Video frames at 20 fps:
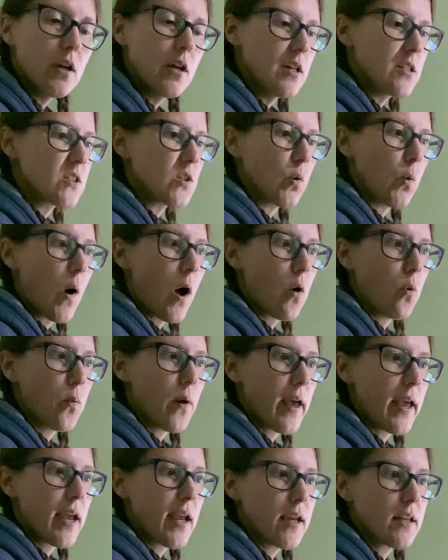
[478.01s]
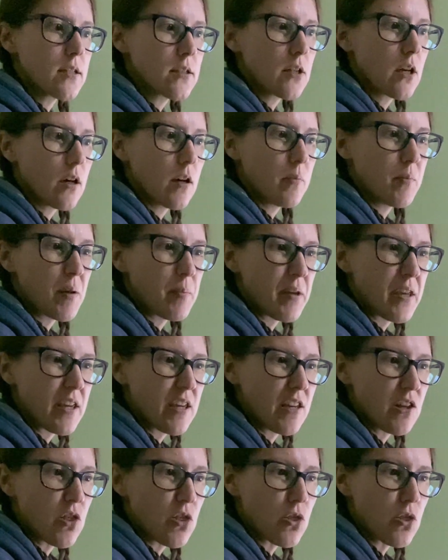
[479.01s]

So I'll wait maybe